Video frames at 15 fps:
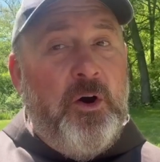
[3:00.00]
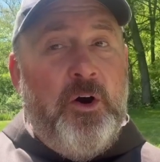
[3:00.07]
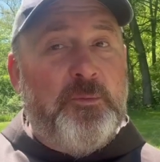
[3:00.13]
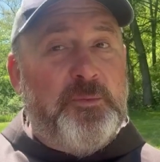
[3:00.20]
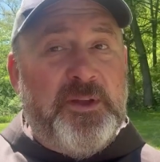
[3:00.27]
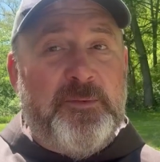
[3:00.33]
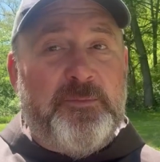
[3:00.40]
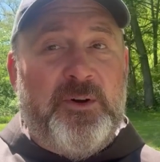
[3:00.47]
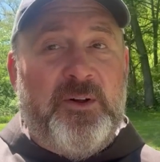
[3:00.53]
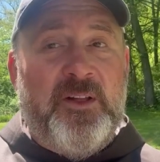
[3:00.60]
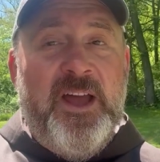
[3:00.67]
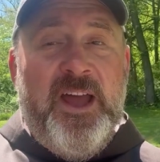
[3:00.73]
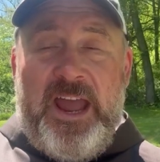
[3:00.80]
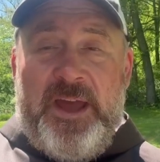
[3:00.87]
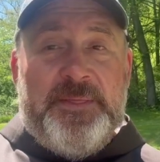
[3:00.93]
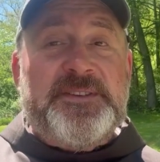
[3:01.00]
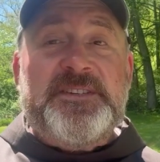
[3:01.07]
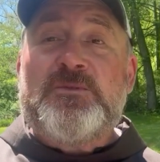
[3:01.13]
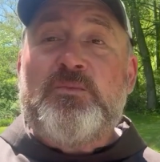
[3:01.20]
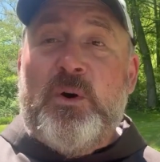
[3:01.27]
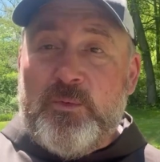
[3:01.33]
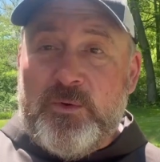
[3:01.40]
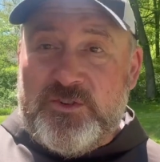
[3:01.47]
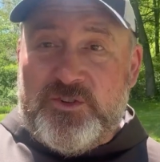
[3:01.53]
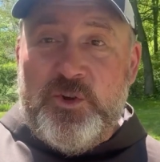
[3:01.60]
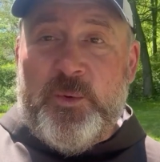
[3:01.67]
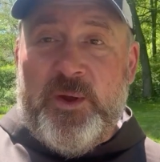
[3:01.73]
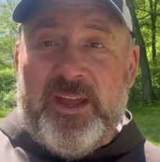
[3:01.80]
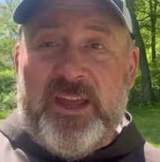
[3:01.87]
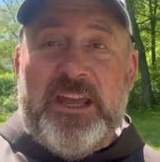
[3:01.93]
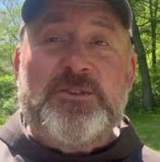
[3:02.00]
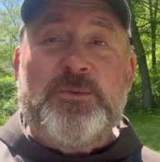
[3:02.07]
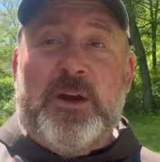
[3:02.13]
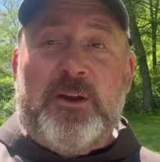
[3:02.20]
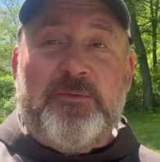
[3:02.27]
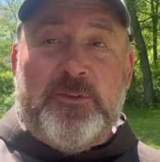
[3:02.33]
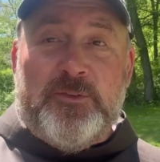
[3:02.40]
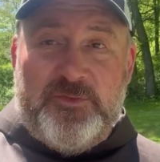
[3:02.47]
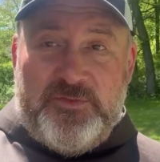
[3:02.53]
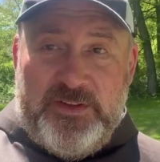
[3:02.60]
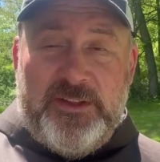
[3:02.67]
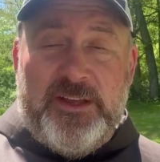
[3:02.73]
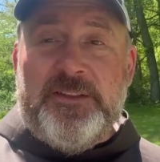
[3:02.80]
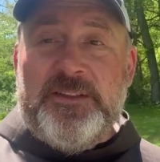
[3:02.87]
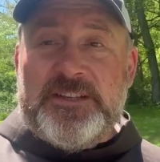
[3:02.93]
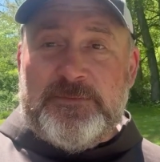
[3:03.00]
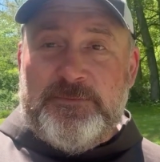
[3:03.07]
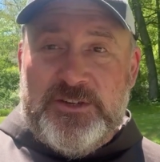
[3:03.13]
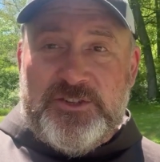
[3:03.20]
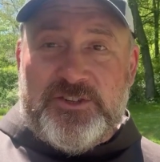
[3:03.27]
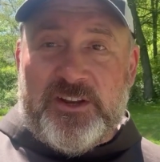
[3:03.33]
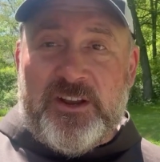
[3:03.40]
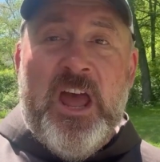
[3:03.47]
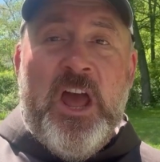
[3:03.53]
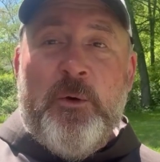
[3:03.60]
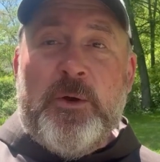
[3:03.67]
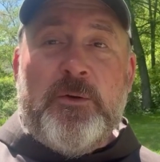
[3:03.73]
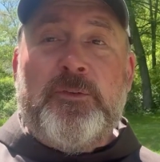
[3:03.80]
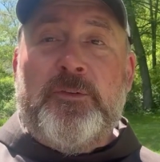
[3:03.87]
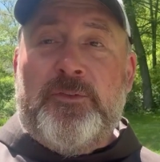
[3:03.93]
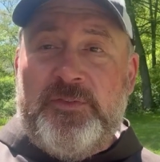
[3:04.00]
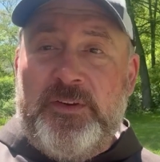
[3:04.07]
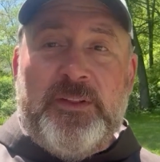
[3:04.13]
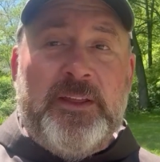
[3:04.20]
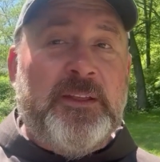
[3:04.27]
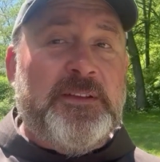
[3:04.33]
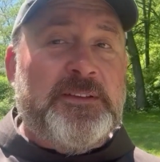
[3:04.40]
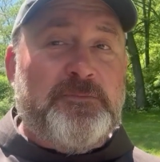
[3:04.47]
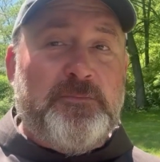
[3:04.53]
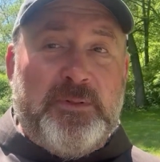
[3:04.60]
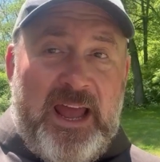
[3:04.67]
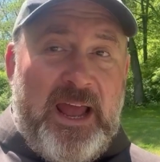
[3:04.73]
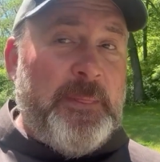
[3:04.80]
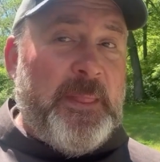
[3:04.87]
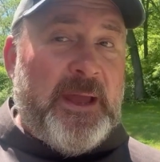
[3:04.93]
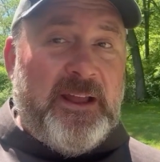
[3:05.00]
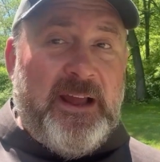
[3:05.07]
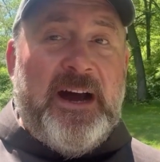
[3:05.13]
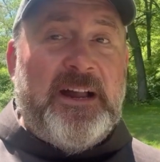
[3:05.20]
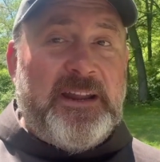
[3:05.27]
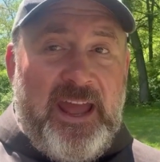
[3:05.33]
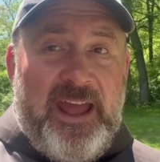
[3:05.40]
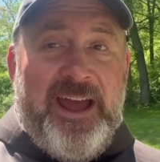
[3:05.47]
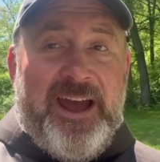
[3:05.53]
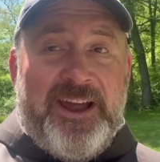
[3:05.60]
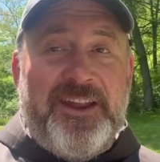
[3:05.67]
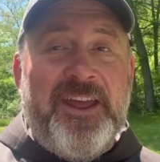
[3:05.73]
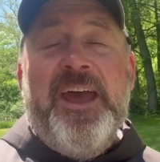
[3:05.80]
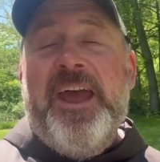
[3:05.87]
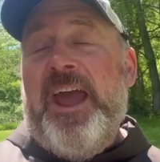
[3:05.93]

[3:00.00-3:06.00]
all people? And this is what we're doing, is we are fulfilling this mission. We are fulfilling this plan that God had.